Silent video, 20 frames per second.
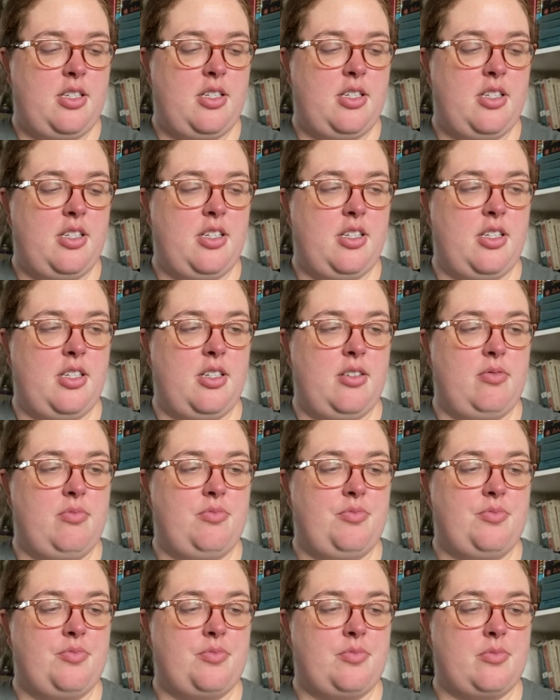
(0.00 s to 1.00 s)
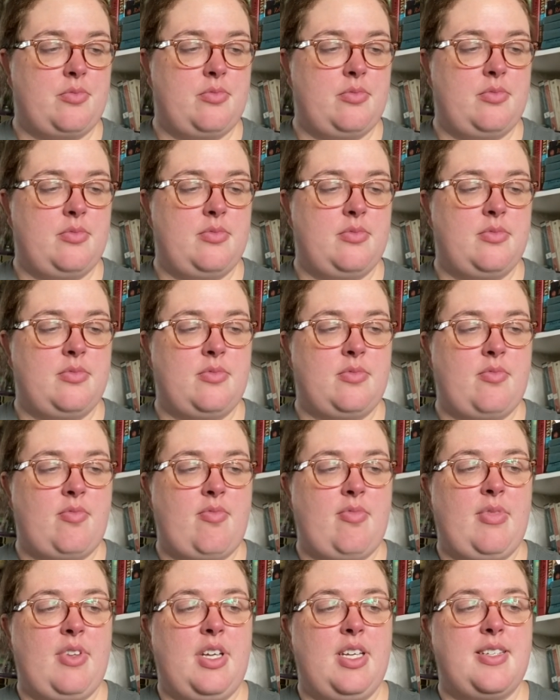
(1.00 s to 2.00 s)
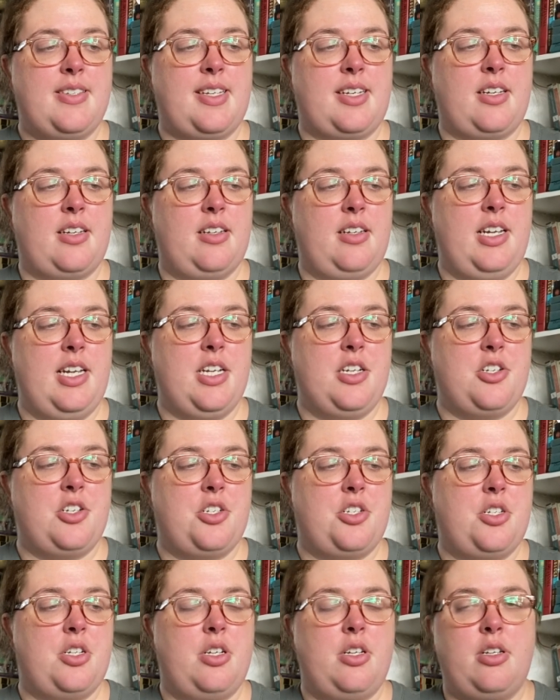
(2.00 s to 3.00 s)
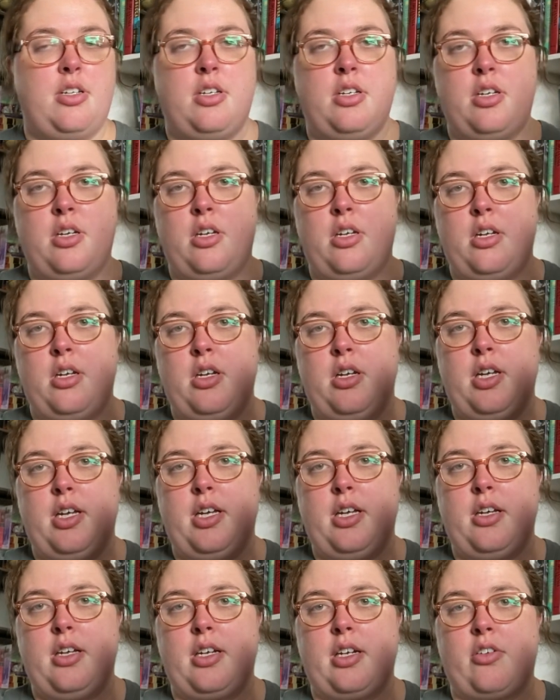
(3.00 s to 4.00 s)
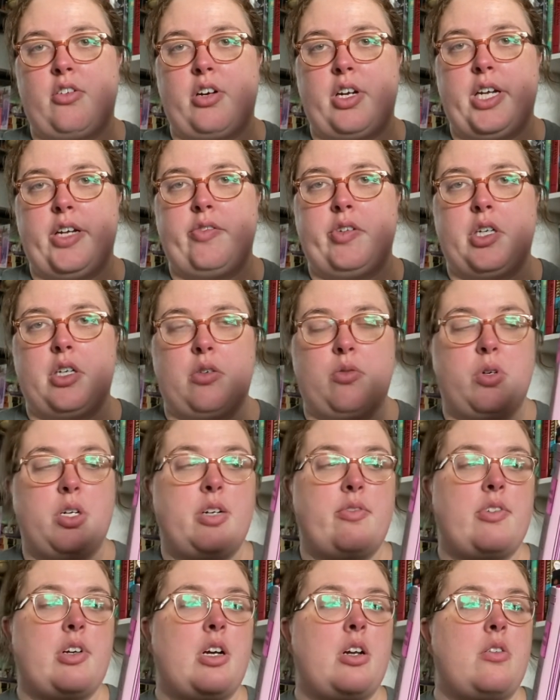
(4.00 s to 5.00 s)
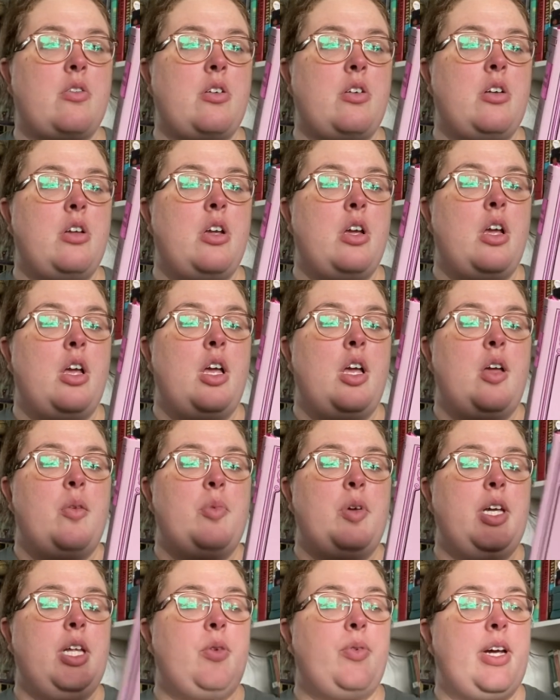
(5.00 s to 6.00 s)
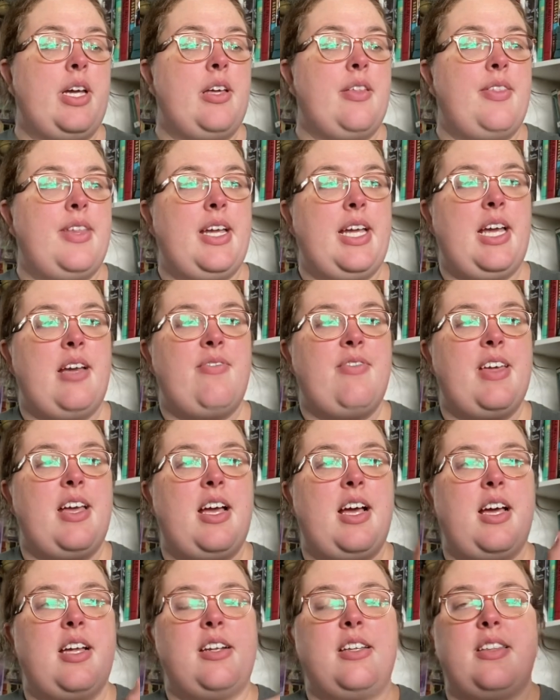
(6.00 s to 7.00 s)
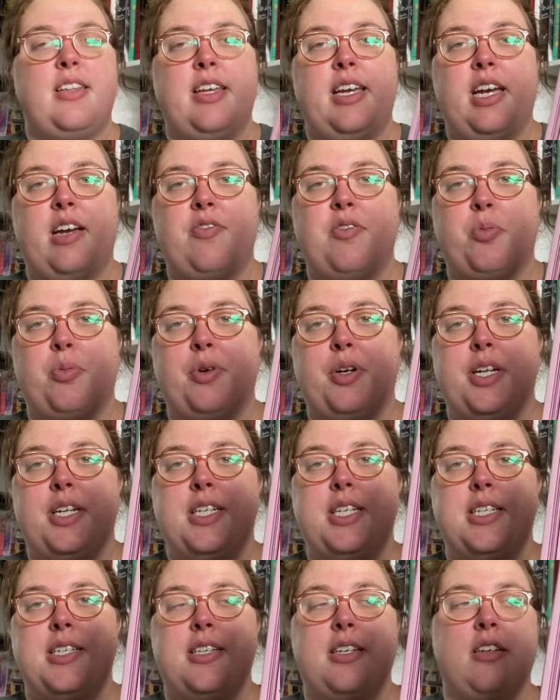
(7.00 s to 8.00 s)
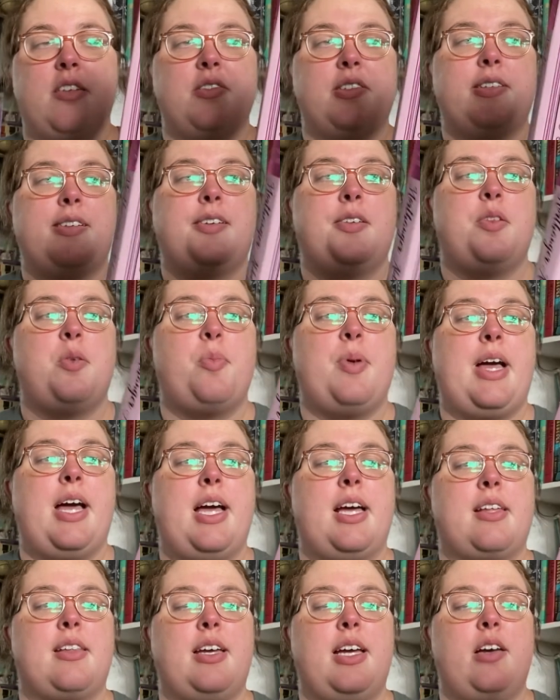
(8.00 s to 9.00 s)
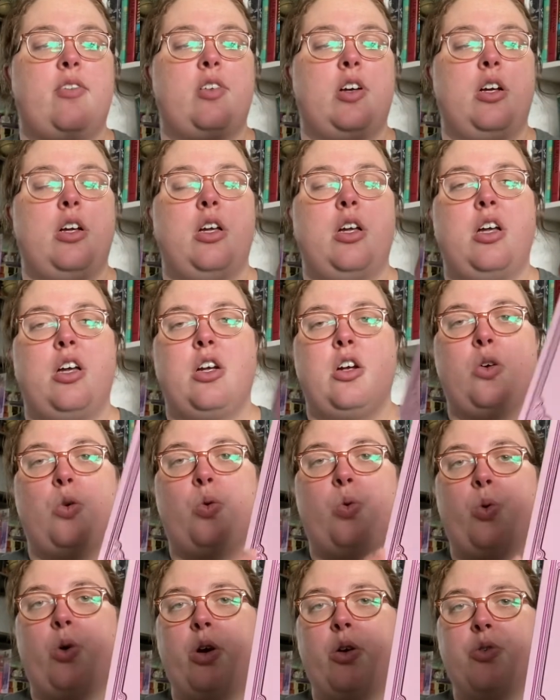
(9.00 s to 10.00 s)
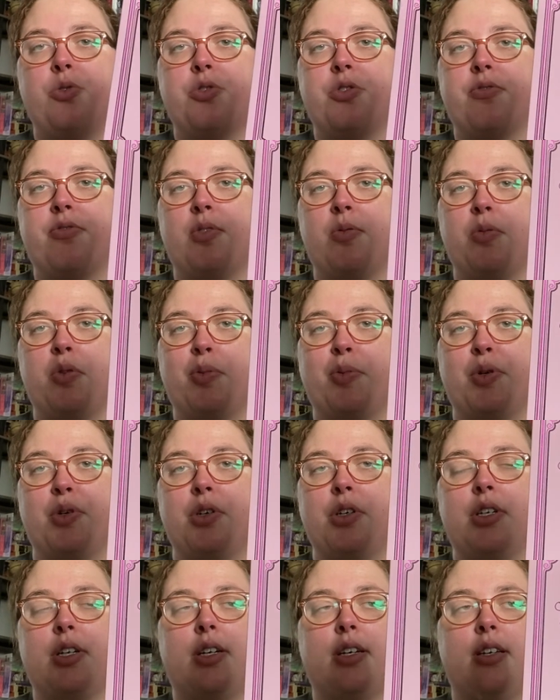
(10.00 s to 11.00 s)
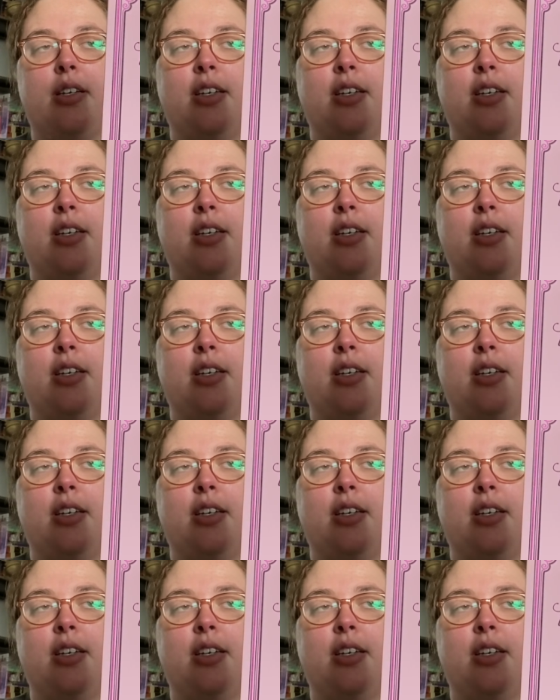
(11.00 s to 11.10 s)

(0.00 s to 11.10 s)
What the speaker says: It's like a etched engraving or whatever, I don't know. Anyway, they have that, and then they have the pretty details, and then on the back they have a quote from the book.